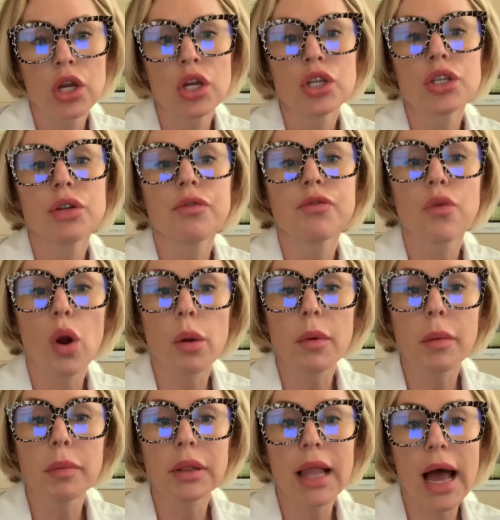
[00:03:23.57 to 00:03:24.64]
to form
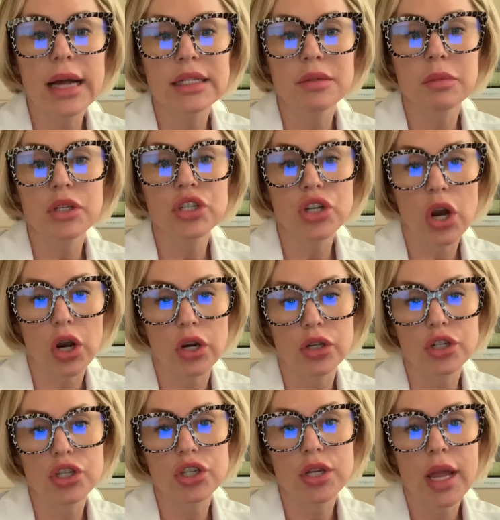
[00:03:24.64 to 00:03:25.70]
a plasma
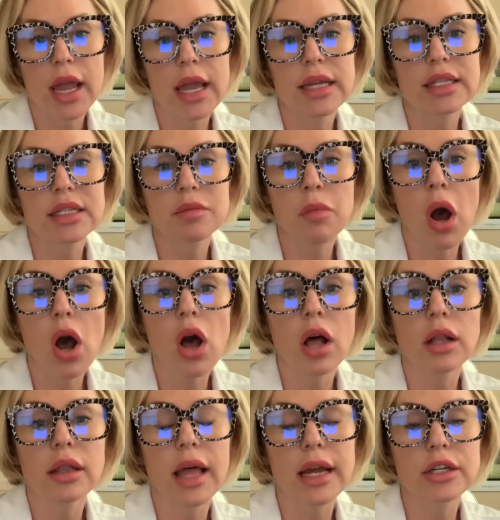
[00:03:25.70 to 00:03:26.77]
charge. A small
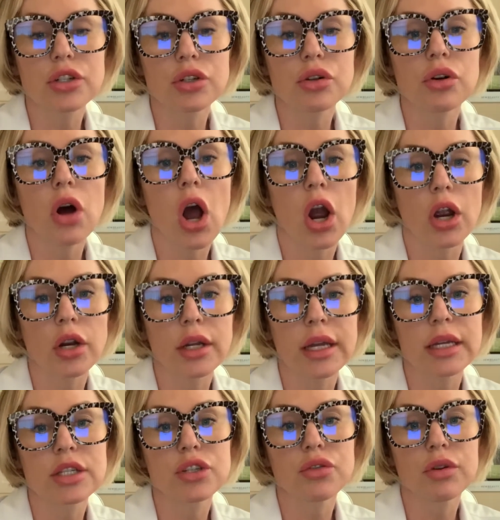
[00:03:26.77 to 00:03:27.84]
electrical arc
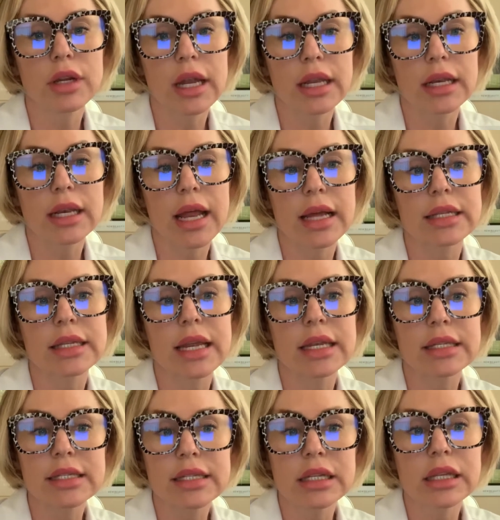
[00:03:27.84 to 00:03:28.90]
is created and
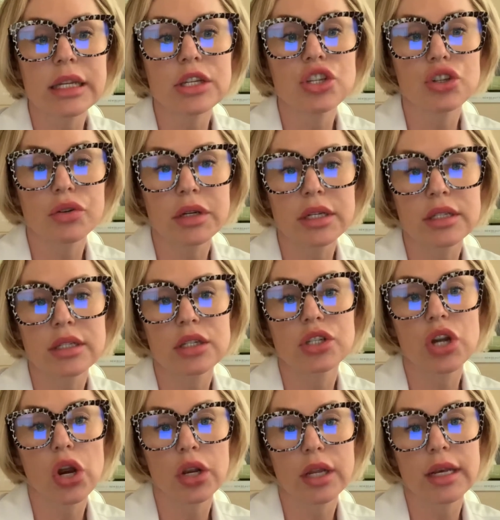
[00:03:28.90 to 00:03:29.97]
instantly shrinks the
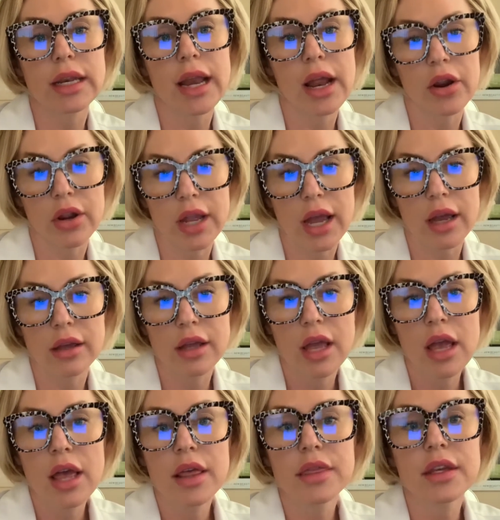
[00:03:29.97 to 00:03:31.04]
targeted area.
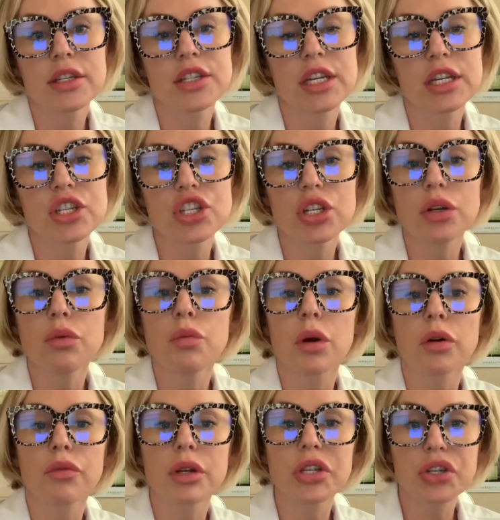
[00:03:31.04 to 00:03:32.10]
The tissue
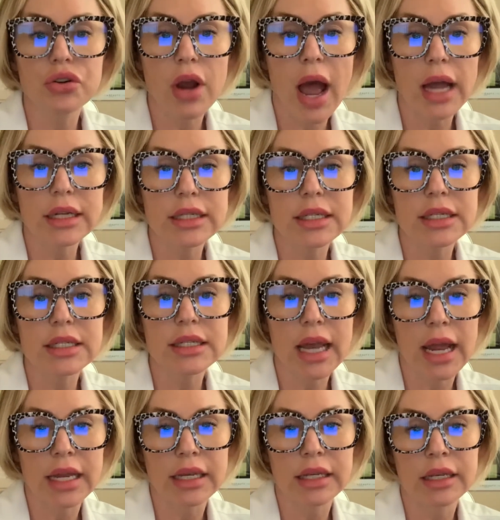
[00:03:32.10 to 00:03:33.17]
will retract and
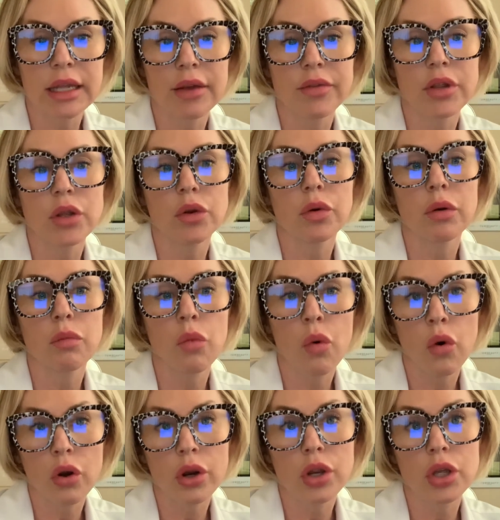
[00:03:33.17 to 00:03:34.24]
tighten, giving you a
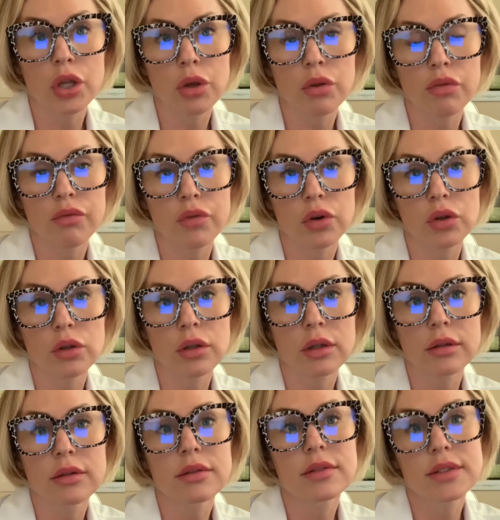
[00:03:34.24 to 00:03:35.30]
more youthful
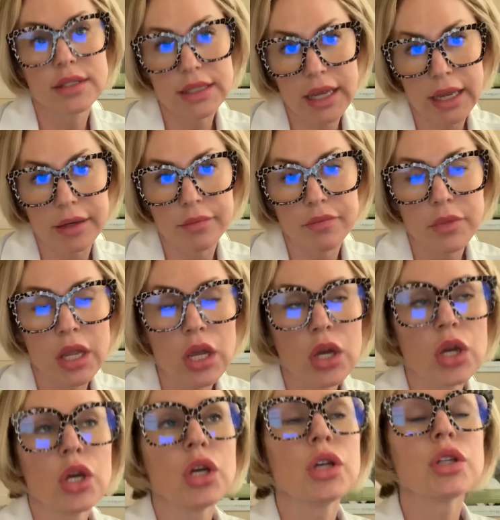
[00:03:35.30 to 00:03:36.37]
skin.
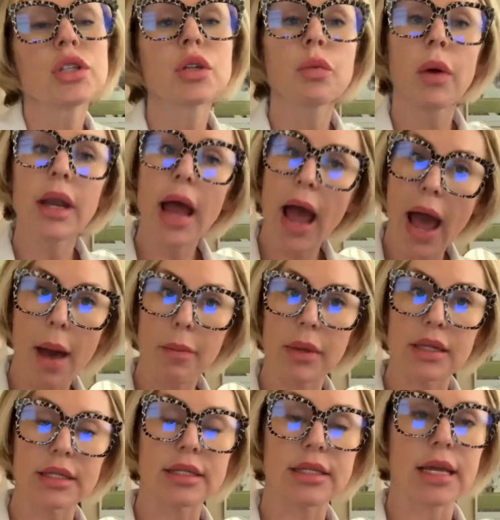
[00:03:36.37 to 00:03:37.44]
So what
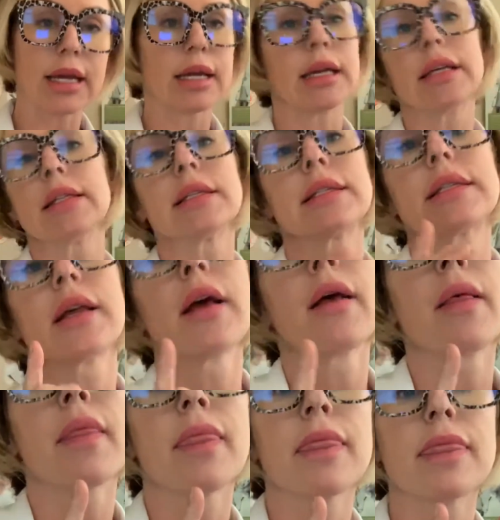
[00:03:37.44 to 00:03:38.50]
happens is
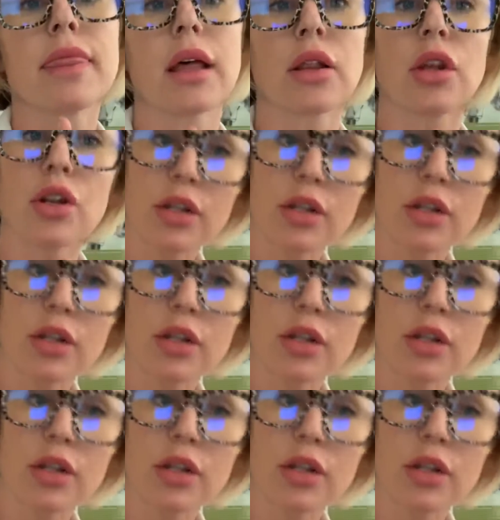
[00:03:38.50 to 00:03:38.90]
the little